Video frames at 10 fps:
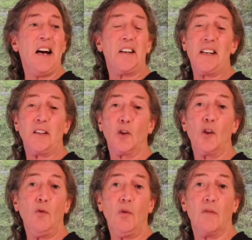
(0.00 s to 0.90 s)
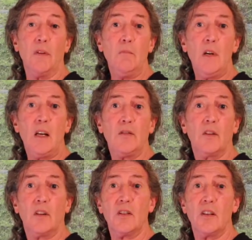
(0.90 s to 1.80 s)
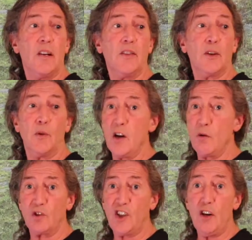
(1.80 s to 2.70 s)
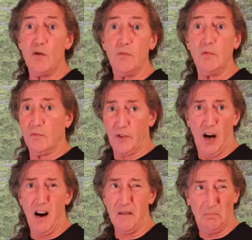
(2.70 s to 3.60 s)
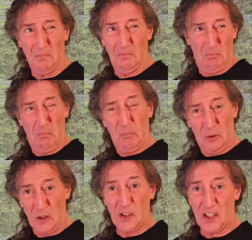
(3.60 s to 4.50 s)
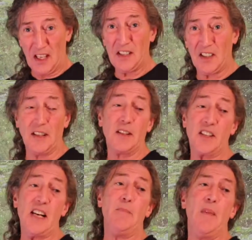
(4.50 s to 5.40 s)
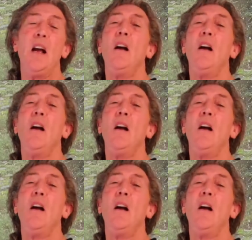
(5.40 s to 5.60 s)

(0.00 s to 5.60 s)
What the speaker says: and I had a look at all of them, and there are no two that are precisely the same.